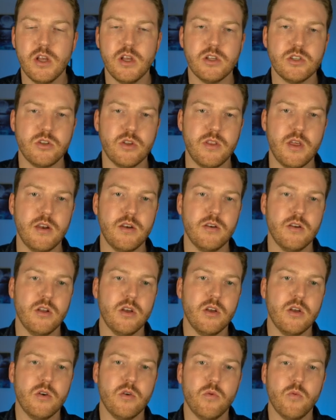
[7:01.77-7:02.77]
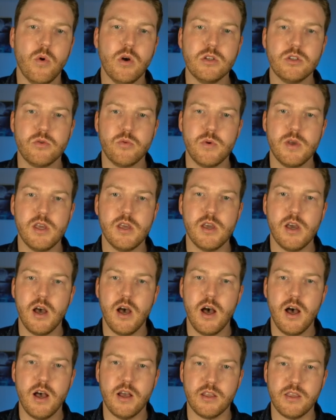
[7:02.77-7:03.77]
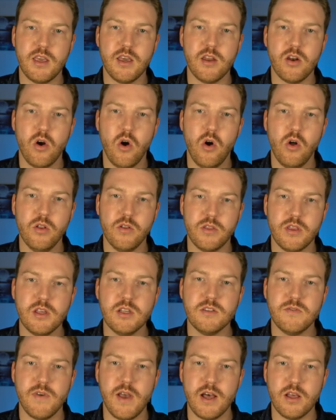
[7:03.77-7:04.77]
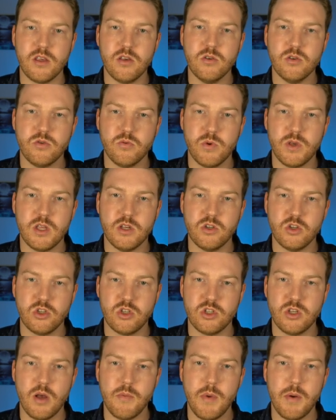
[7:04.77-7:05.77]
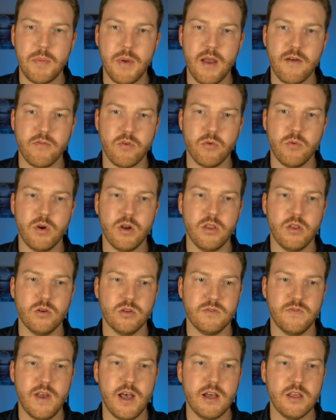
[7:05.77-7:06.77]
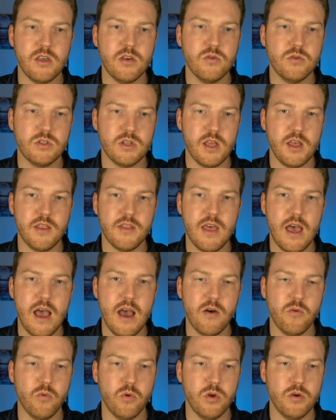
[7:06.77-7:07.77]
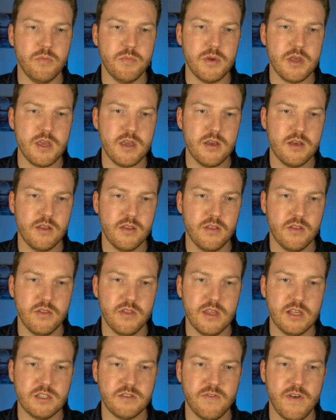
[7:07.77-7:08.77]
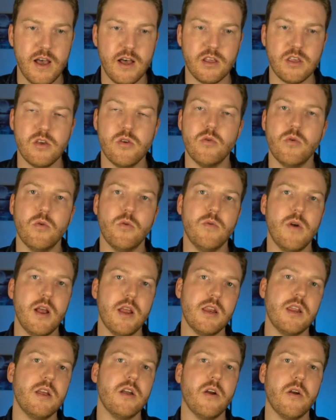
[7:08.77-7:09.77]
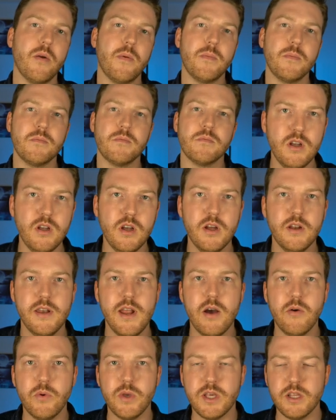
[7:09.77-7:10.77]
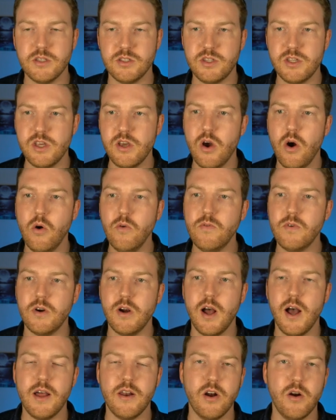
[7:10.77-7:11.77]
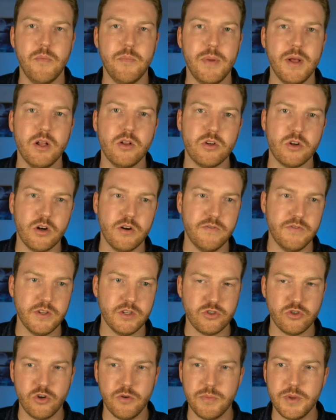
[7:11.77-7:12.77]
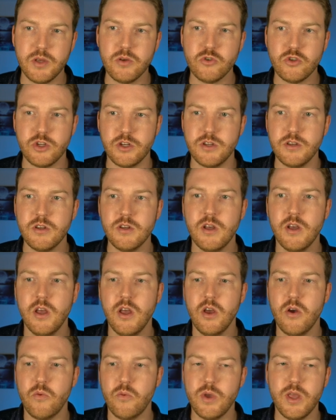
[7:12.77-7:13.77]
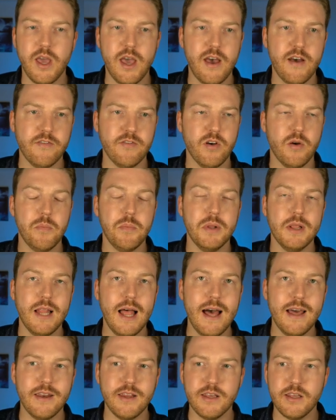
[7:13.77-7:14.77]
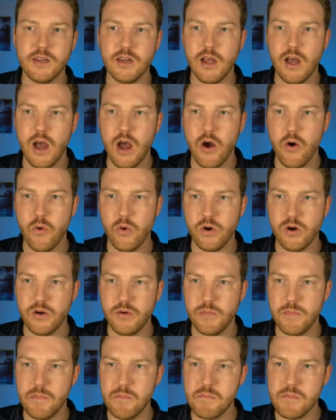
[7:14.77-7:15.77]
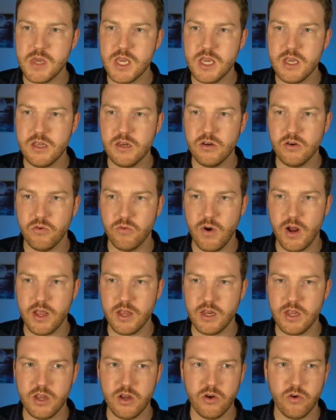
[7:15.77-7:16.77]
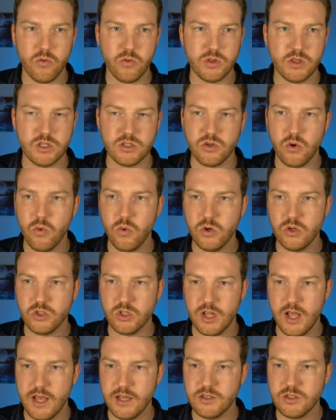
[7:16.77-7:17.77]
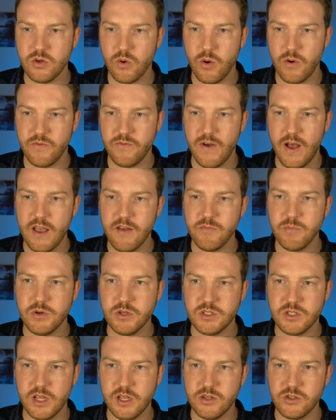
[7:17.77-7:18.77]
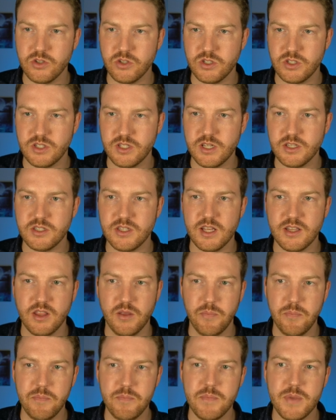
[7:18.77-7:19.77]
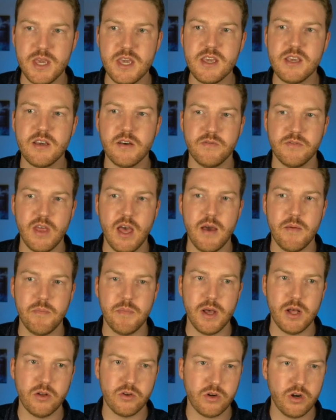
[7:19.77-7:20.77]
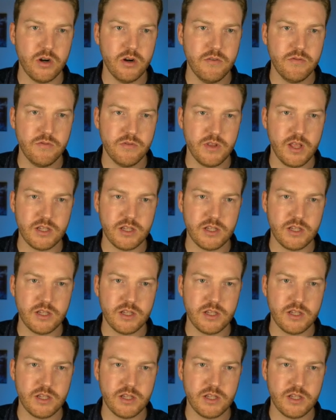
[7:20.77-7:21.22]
So then once we get all of these values, we can just sum up every one of those values, and that would be this value right here. Now we can see over on our bell curve distribution, we have plotted our mean right here with this orange line. So our 5% just sits at the peak of that bell curve.